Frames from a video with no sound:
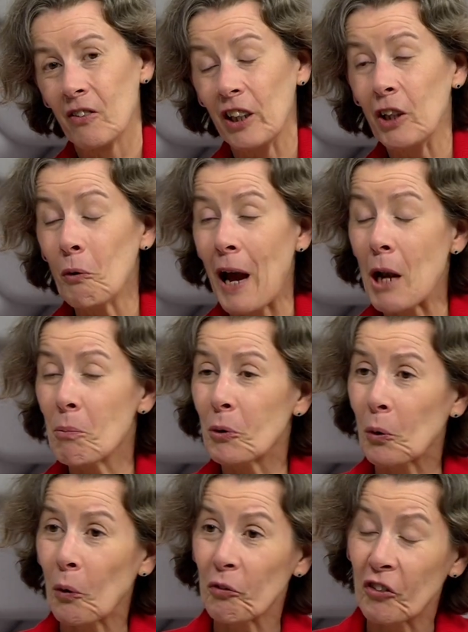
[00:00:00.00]
The EU helped
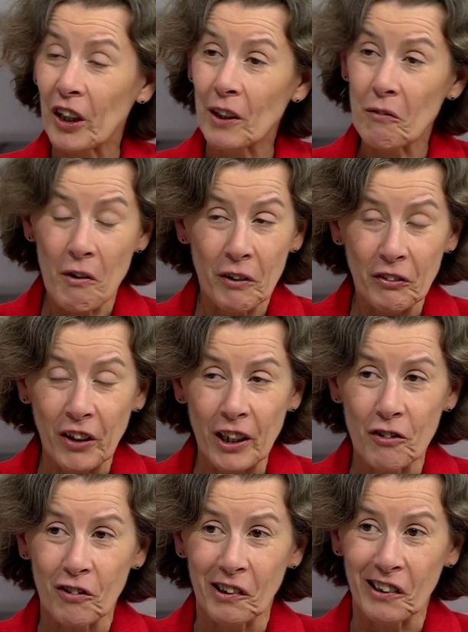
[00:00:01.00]
to contain a very dangerous